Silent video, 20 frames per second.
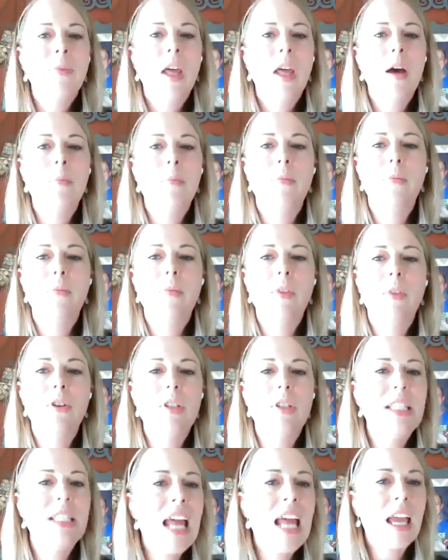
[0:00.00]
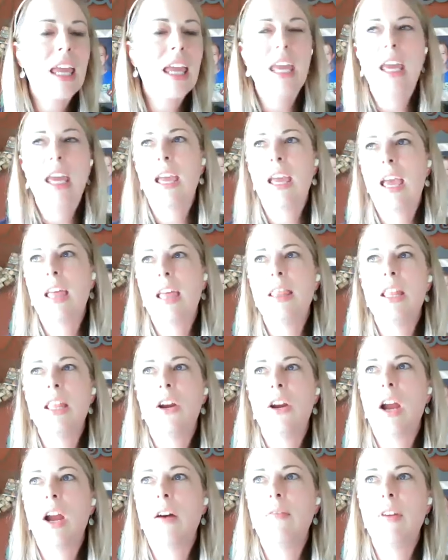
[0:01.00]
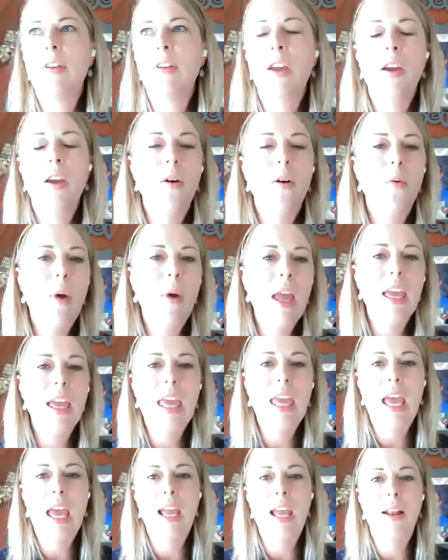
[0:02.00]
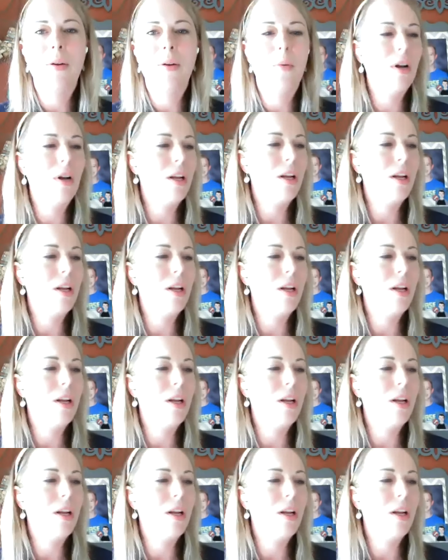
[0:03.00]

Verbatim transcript: um, they're snacking and they're having weight gain.